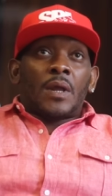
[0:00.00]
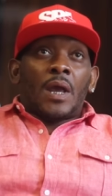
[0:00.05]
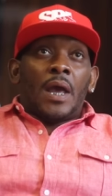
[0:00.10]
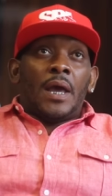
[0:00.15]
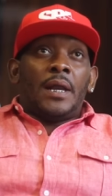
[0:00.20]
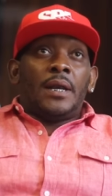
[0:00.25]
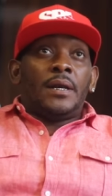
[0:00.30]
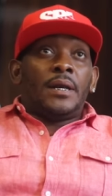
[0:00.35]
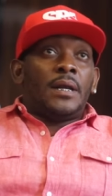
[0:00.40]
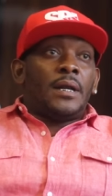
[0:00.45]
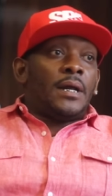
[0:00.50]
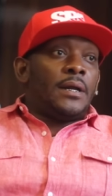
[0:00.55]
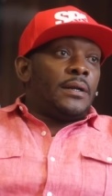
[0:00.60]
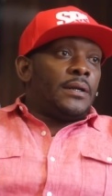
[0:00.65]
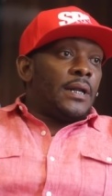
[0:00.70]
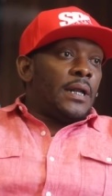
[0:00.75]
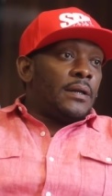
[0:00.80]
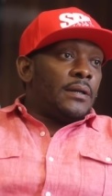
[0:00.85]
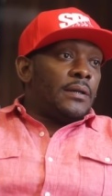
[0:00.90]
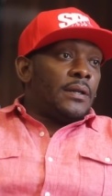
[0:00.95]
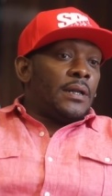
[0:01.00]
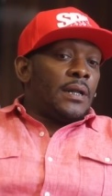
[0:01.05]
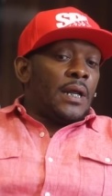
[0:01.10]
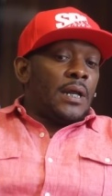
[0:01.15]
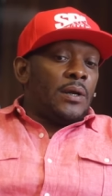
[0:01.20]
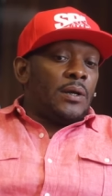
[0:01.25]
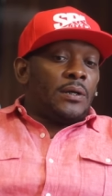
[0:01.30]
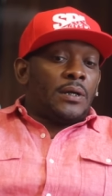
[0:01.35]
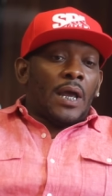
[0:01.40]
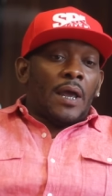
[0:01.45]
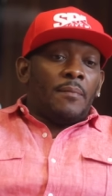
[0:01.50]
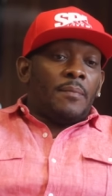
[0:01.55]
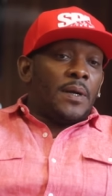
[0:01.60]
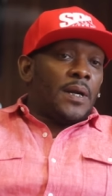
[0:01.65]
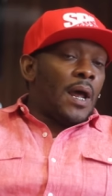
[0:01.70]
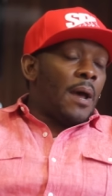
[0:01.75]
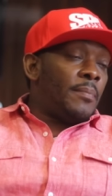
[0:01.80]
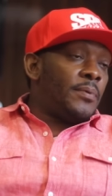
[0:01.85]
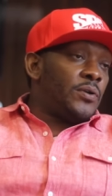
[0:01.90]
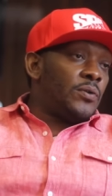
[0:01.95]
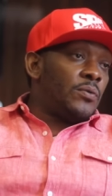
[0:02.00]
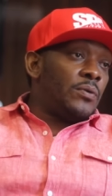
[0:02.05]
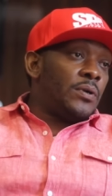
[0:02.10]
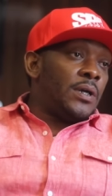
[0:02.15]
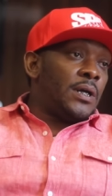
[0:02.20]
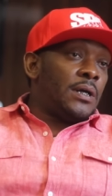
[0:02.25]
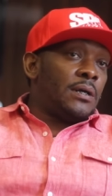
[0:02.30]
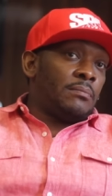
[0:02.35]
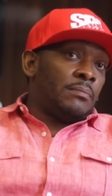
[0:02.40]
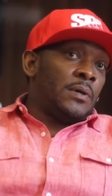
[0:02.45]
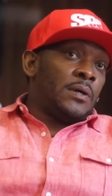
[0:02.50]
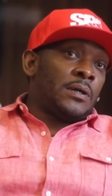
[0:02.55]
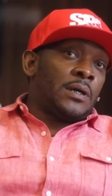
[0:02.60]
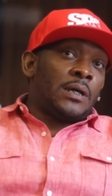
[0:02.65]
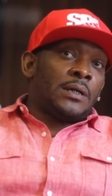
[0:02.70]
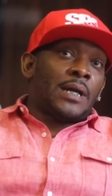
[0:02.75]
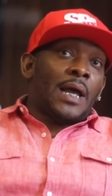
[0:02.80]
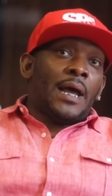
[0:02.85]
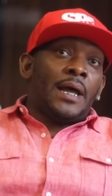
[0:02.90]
and he gave me an opportunity because I